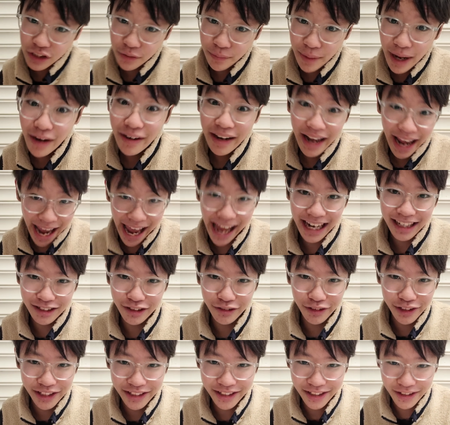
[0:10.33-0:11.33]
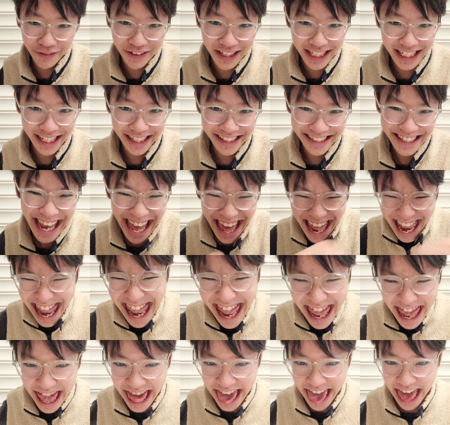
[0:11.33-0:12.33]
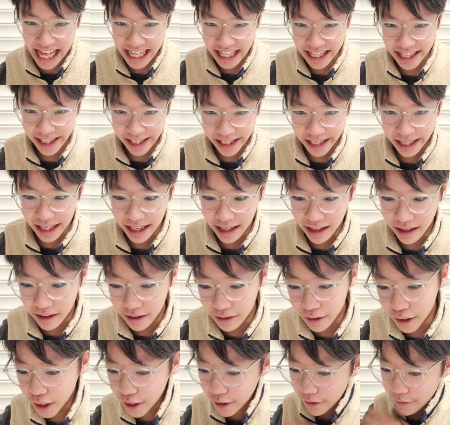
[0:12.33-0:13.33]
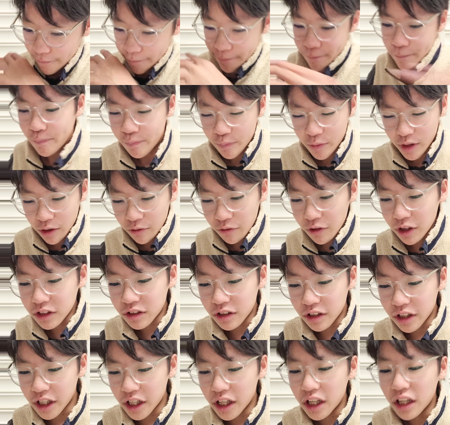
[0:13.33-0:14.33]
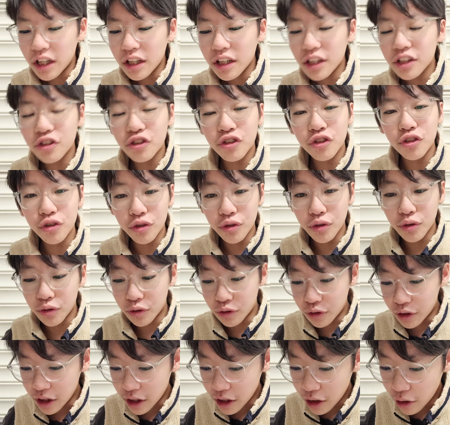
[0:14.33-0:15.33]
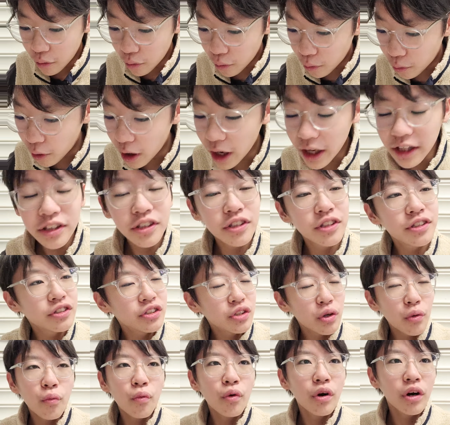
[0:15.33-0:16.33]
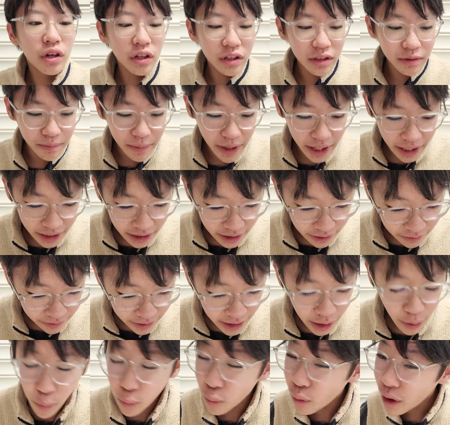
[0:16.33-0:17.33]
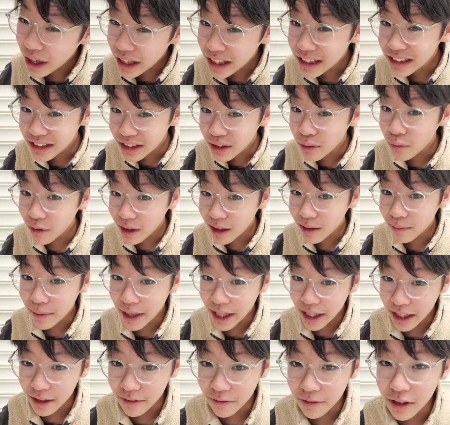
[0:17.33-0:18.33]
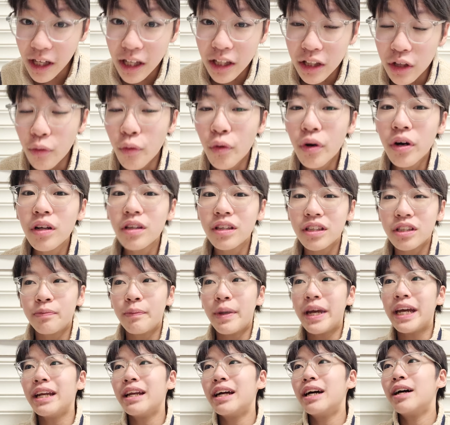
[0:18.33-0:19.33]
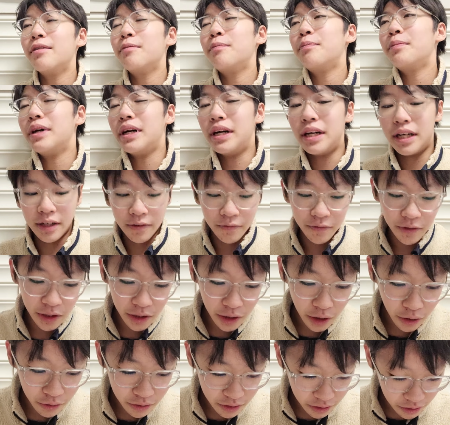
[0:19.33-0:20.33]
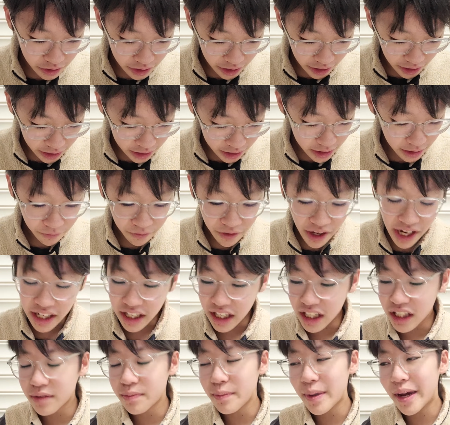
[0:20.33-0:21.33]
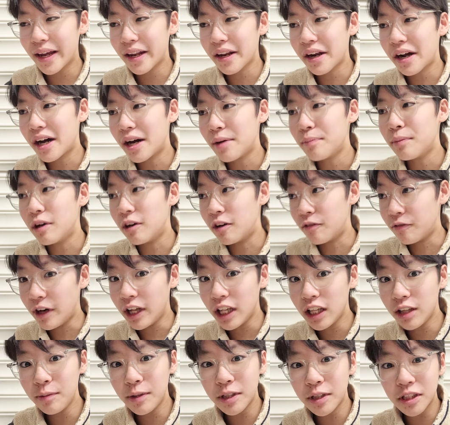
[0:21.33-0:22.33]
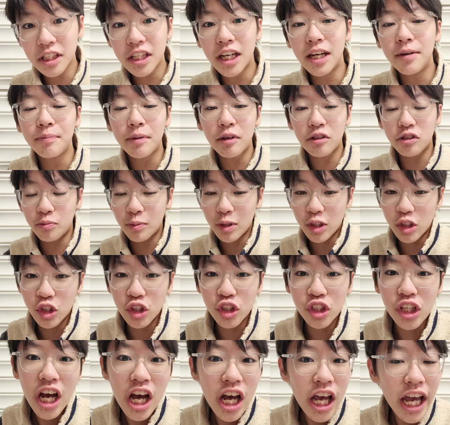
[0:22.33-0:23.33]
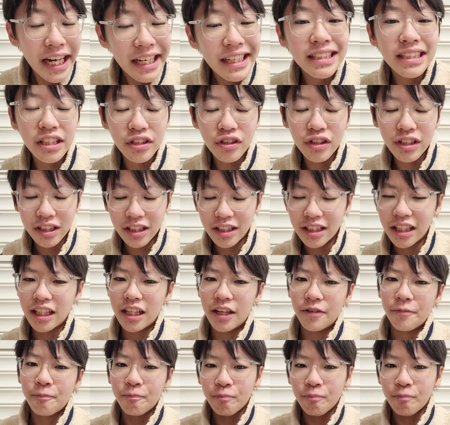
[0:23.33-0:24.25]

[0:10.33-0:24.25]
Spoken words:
about actual physics. Let's go! Firstly, let's do what's the world made of? Now, what is the world made of? The world is made up of loads of things. In fact, it's made up of elements, compounds, mixtures, anything you can think of.